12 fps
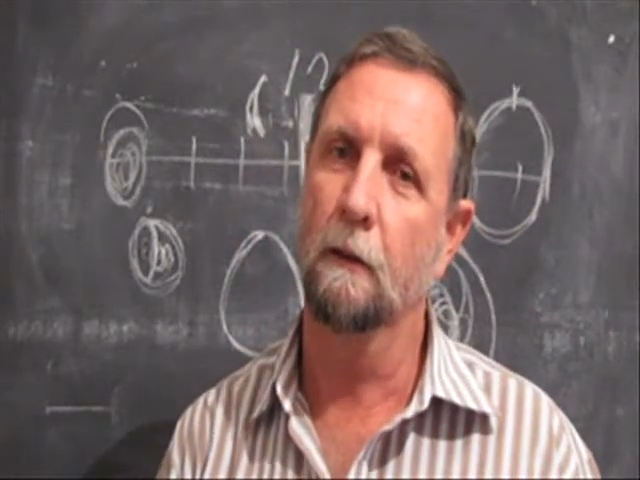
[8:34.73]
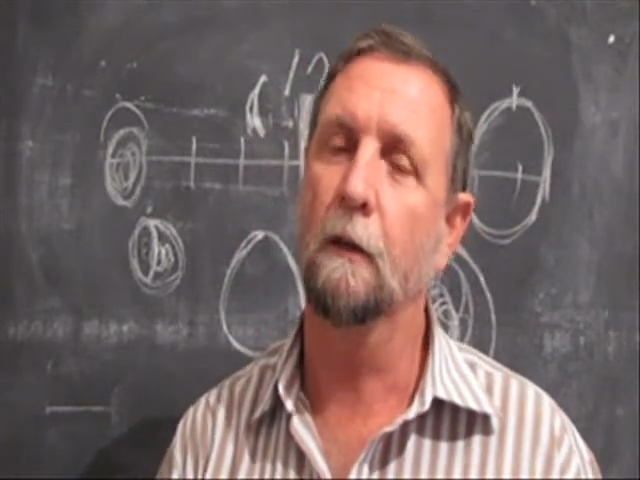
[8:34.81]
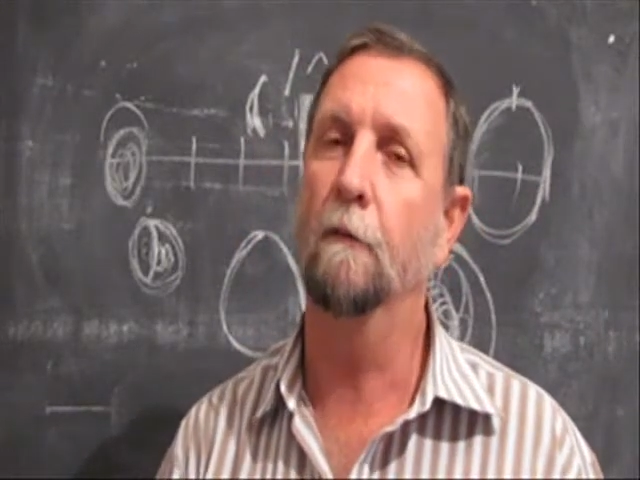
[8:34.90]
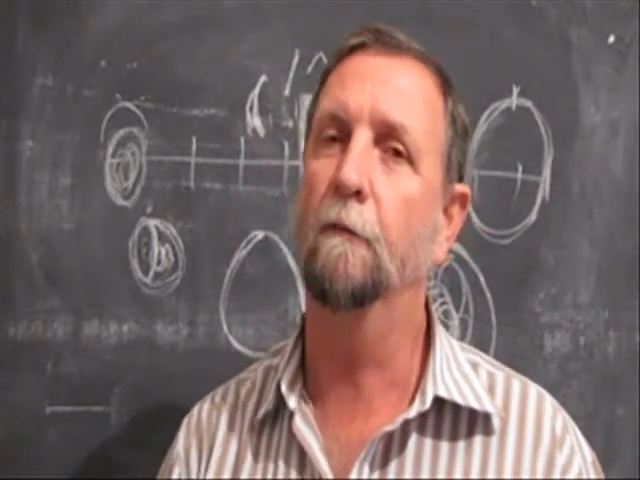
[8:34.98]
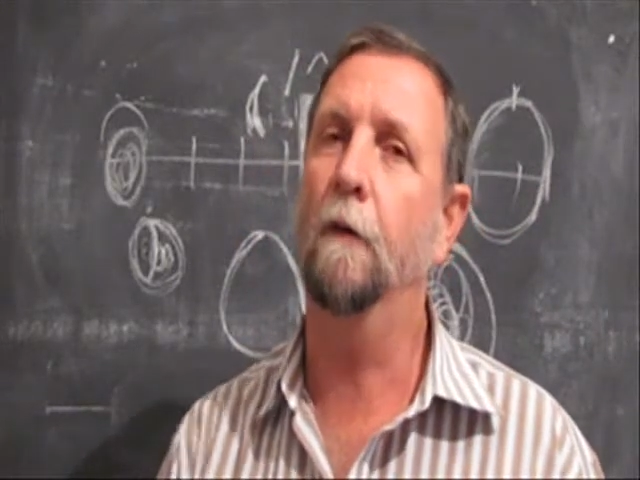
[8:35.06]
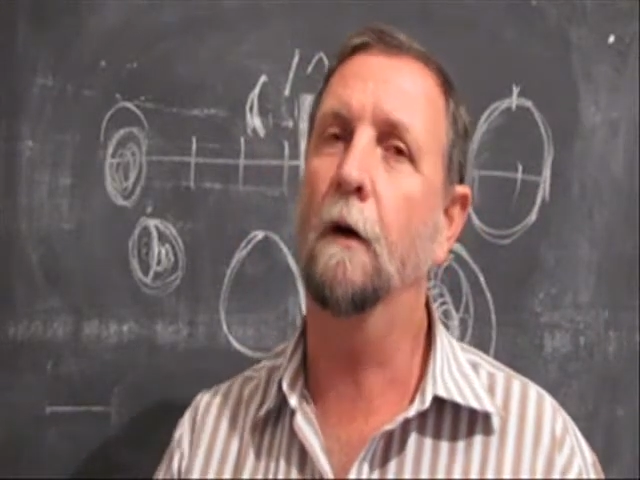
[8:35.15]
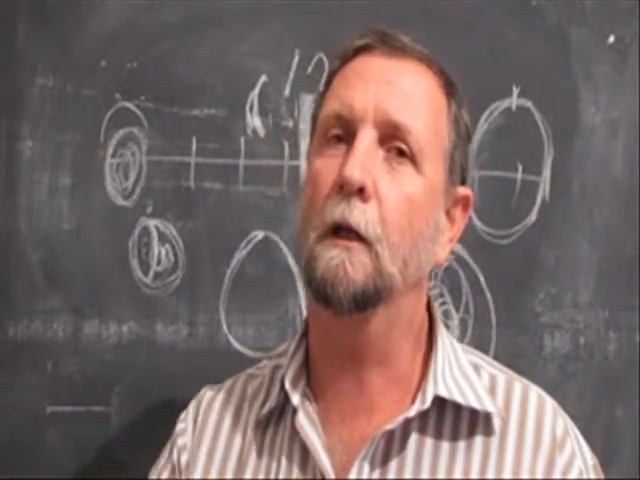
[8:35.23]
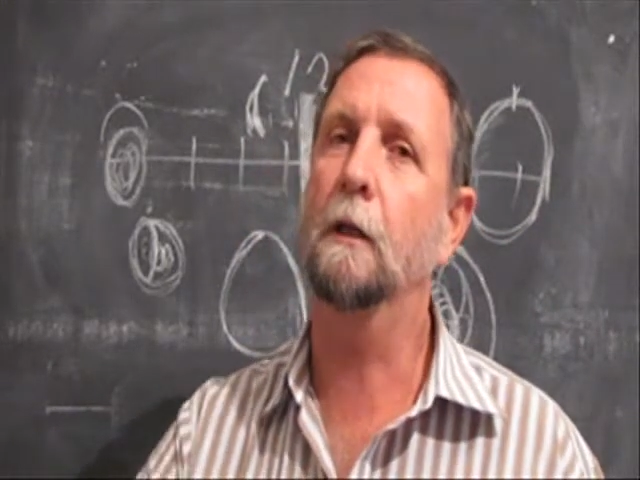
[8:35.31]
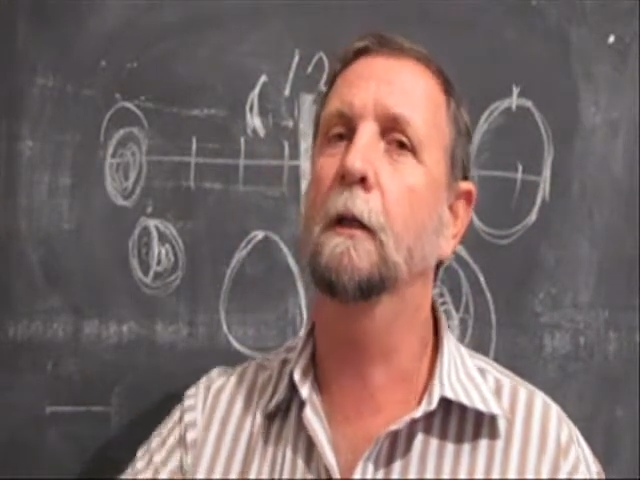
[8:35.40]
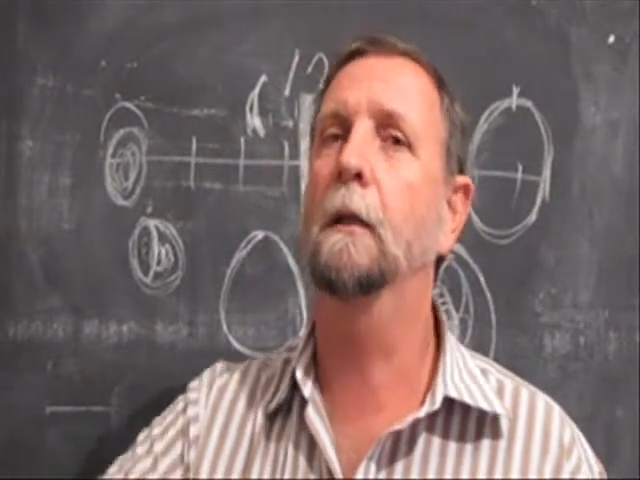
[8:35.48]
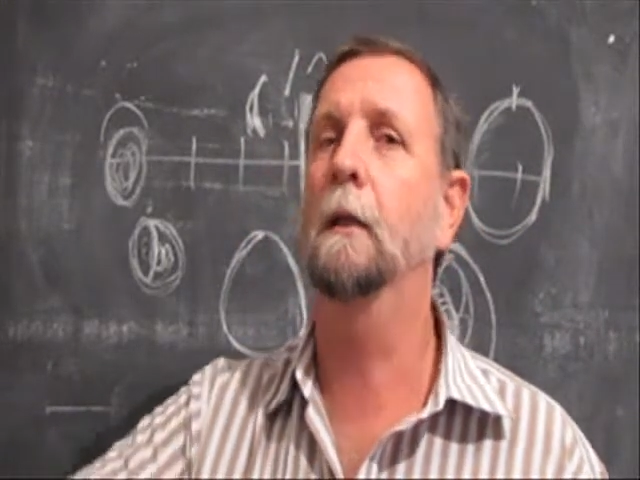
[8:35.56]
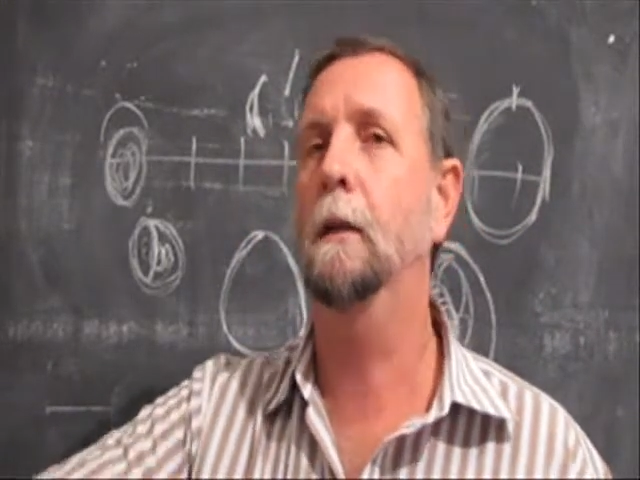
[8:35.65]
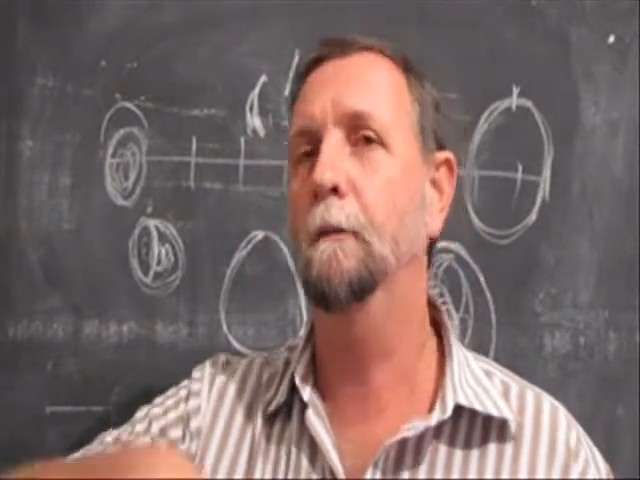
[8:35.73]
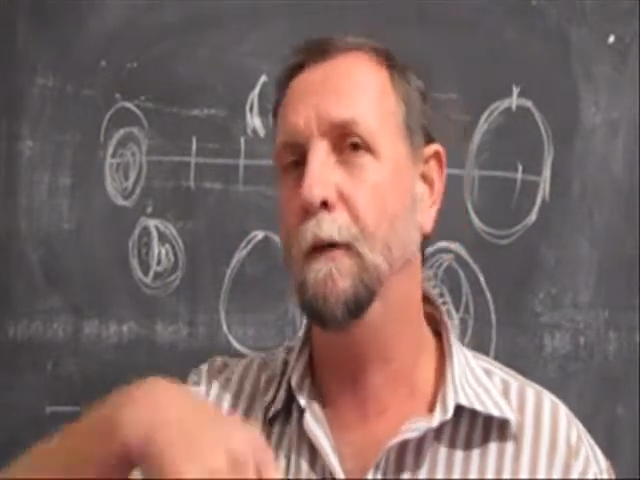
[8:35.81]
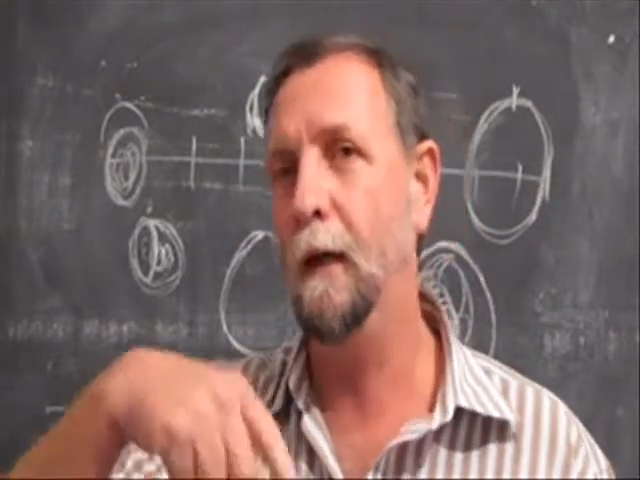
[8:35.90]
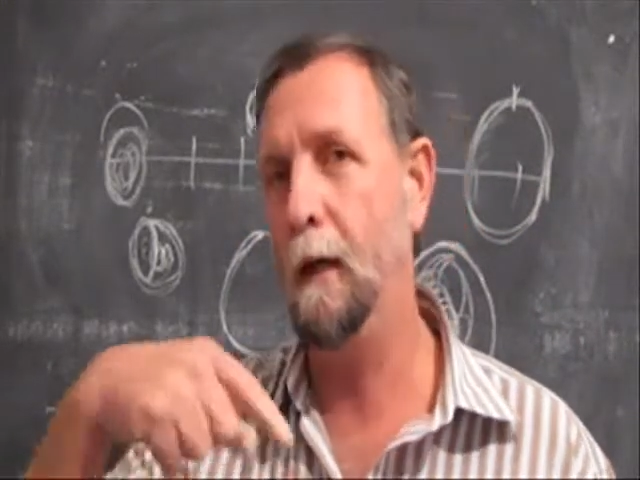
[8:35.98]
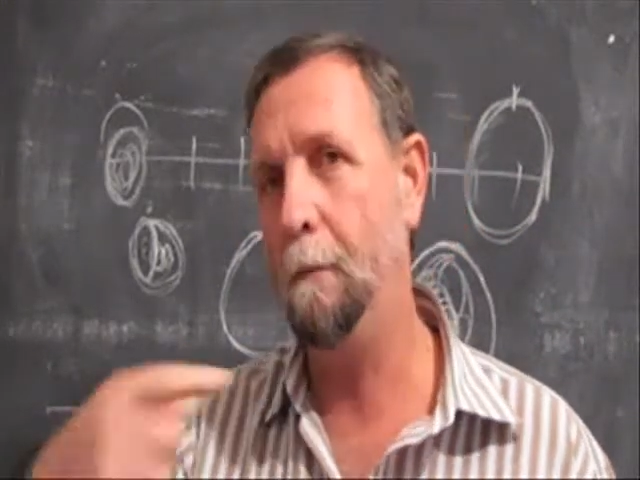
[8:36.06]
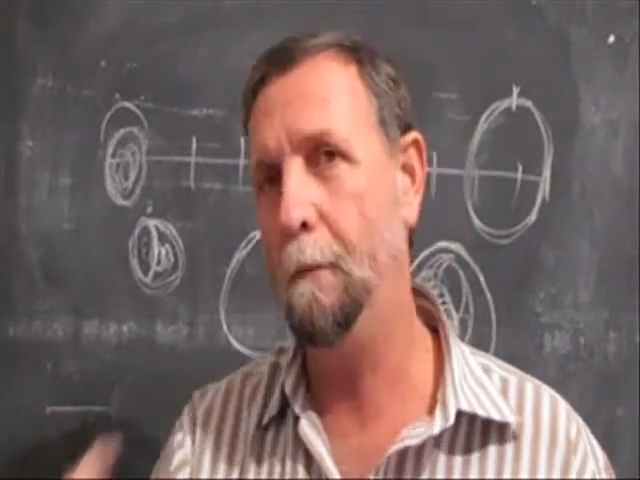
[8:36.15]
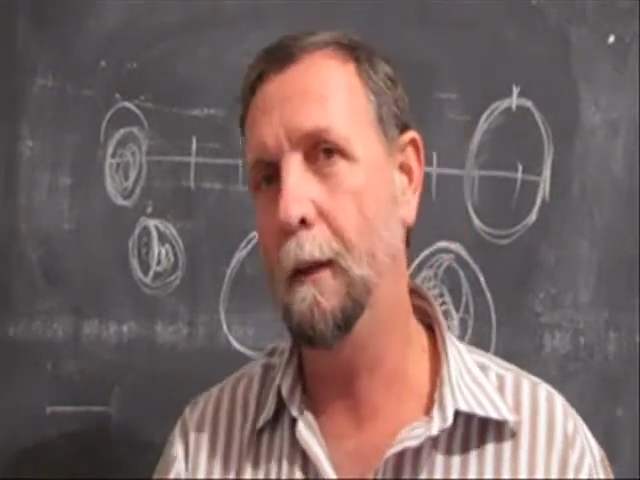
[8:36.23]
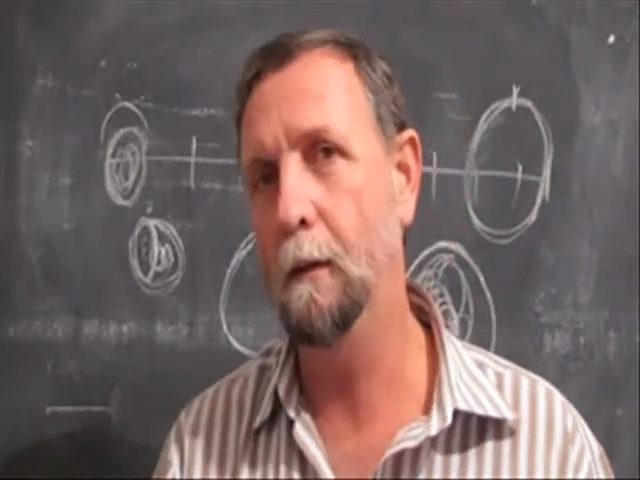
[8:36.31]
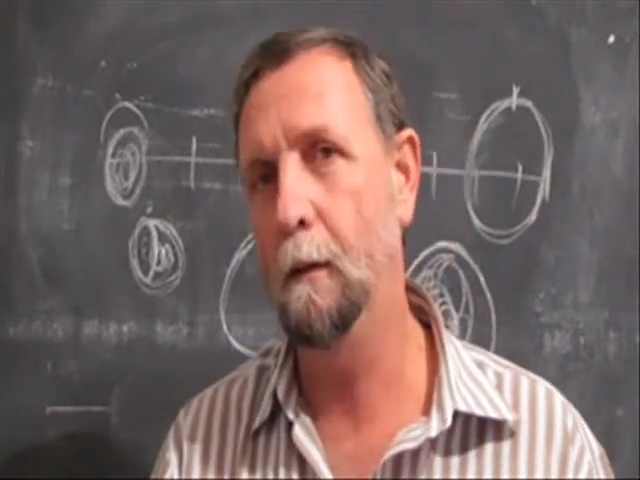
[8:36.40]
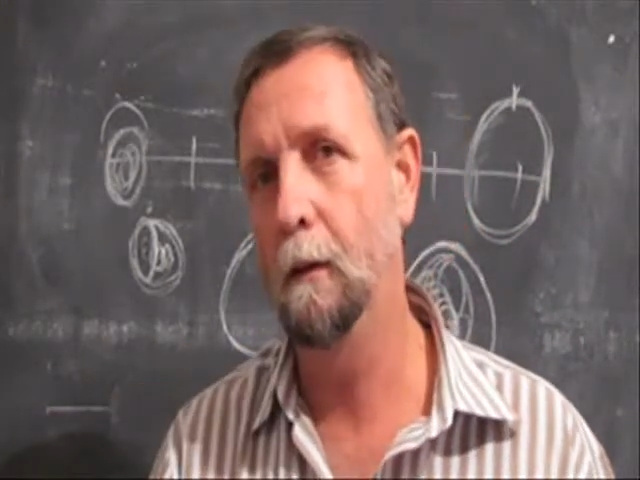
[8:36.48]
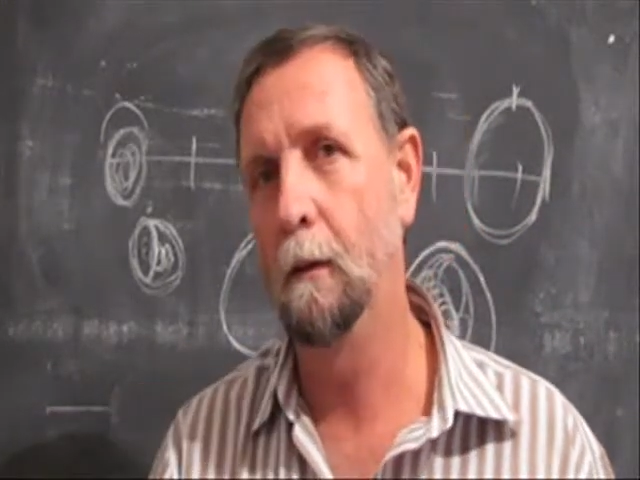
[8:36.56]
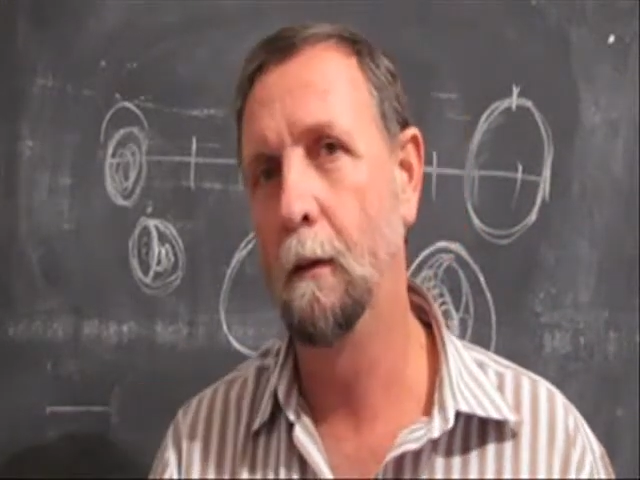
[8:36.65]
the faster the
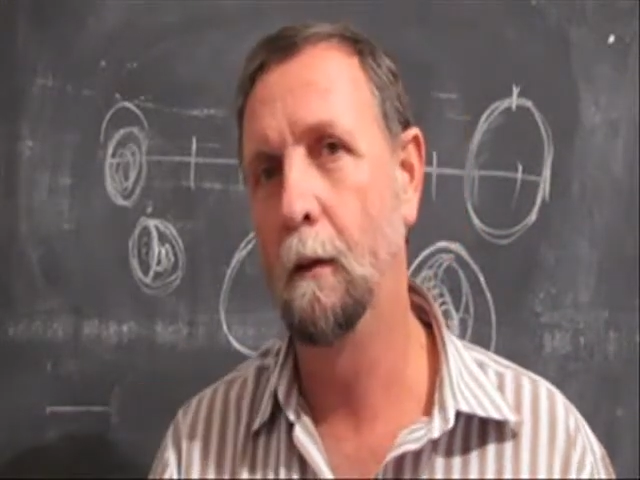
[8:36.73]
development